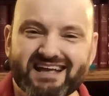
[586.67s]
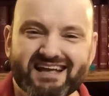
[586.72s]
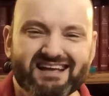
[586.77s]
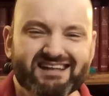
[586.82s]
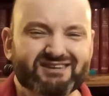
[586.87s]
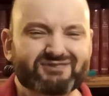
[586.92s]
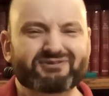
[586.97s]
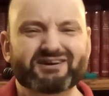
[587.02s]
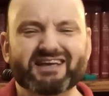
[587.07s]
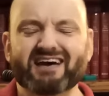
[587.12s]
Do
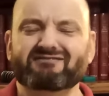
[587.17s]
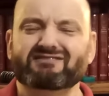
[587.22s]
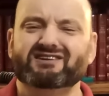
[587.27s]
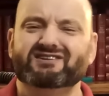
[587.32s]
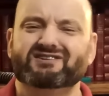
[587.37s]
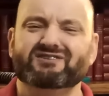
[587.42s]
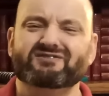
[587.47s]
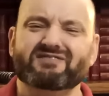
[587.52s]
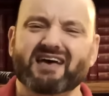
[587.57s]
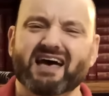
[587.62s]
we ever
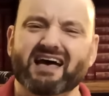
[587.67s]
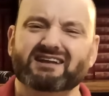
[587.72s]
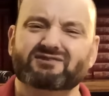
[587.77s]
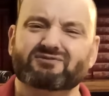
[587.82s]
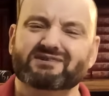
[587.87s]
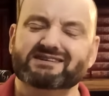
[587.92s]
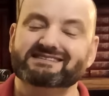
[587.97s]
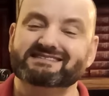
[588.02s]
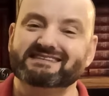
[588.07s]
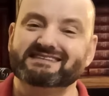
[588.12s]
do that? Do we
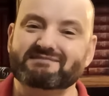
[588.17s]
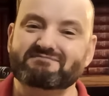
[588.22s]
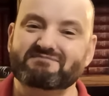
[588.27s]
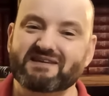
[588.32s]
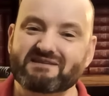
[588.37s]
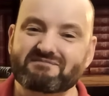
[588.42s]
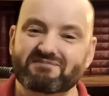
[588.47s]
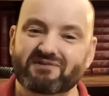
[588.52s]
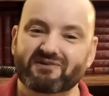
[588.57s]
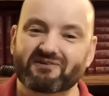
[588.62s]
see
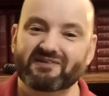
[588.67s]
people